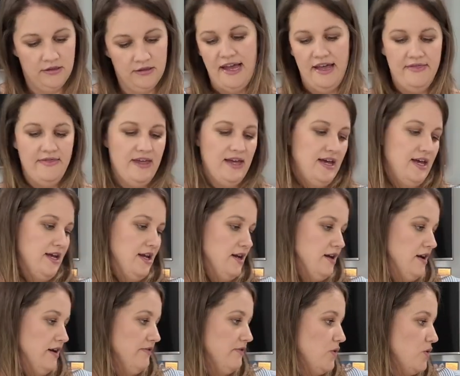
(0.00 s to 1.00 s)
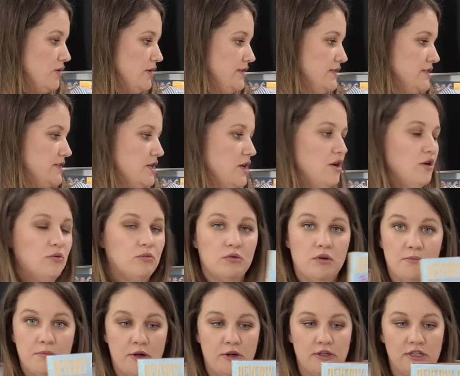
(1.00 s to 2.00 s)
And then of course,
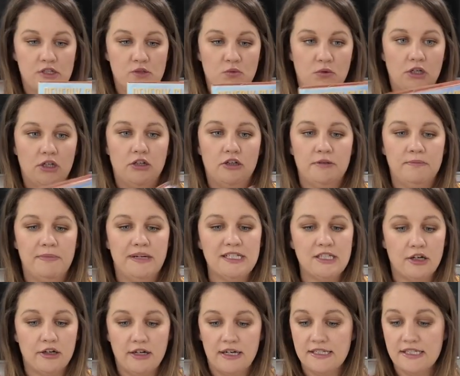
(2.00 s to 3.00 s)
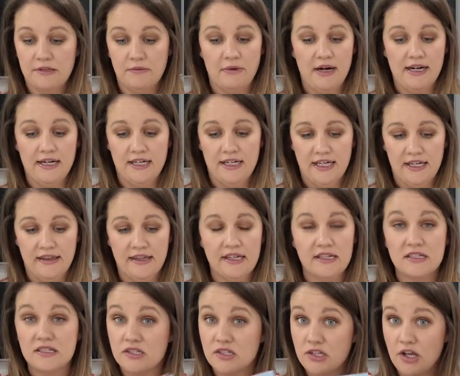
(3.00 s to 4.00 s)
Ramona's World. My daughter hasn't read any of
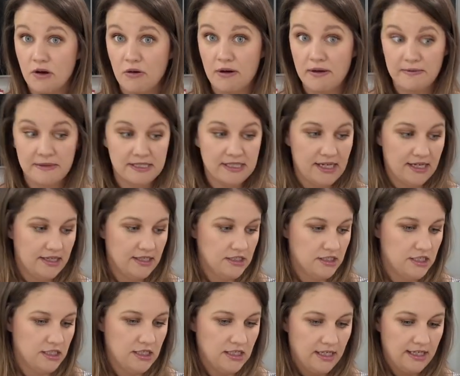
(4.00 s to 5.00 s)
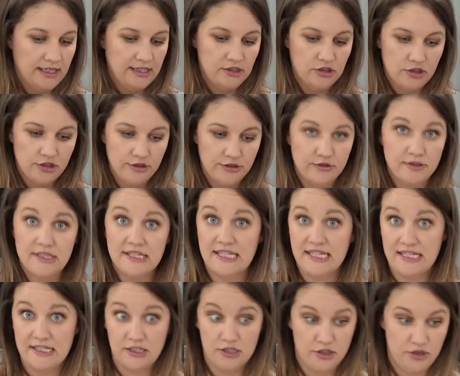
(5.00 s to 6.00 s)
these, so I'm excited to introduce
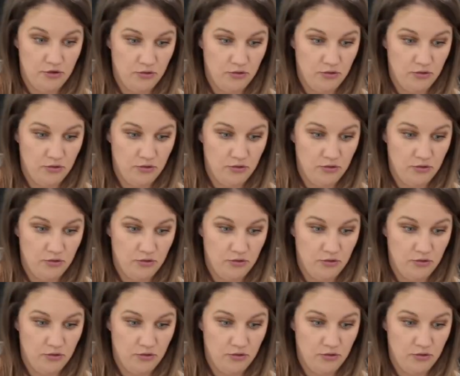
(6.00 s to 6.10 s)
these.